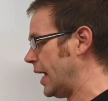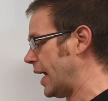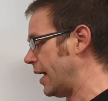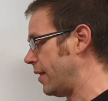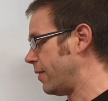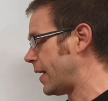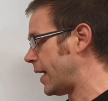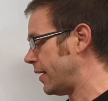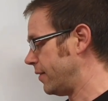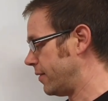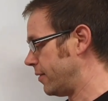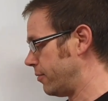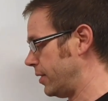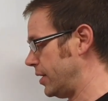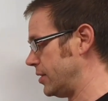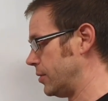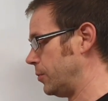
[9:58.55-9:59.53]
And that is the
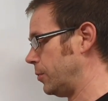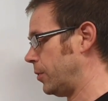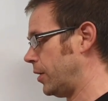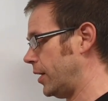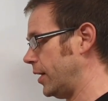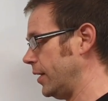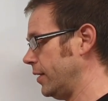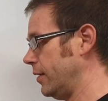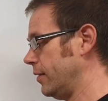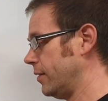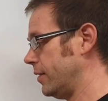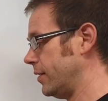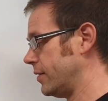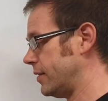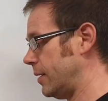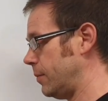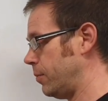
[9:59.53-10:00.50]
reason why
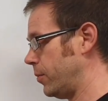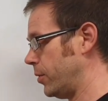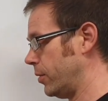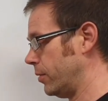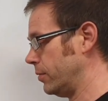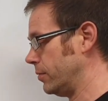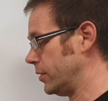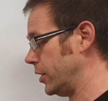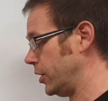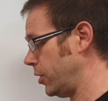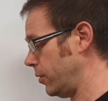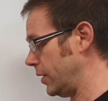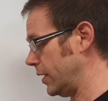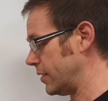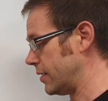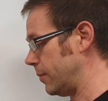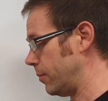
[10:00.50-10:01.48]
the symbol, the
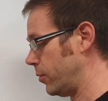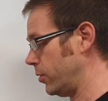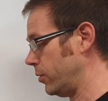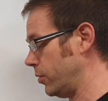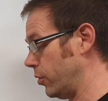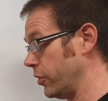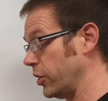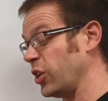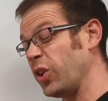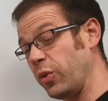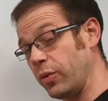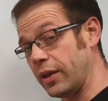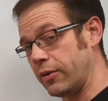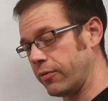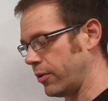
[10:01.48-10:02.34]
unit symbol, or the unit